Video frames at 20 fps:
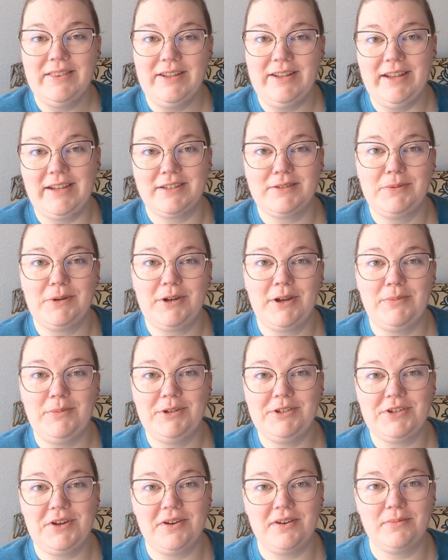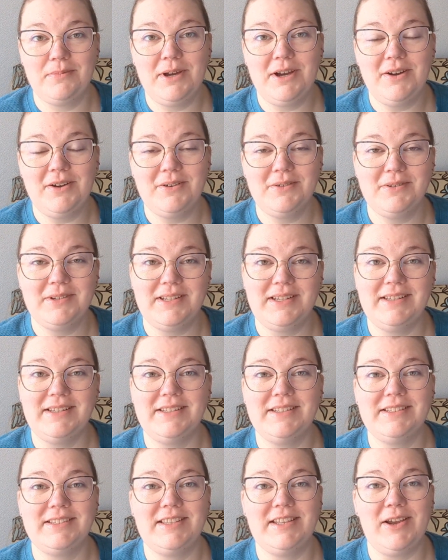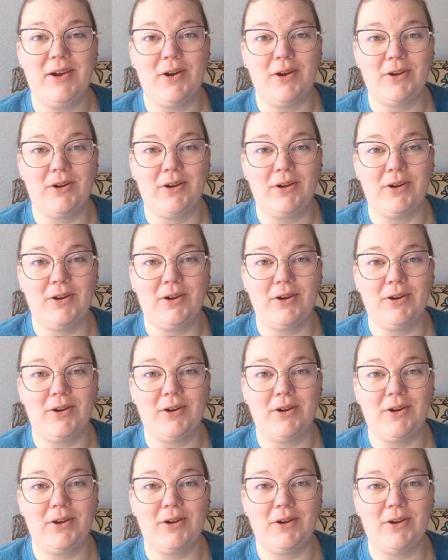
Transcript: The next book I'm going to talk about is The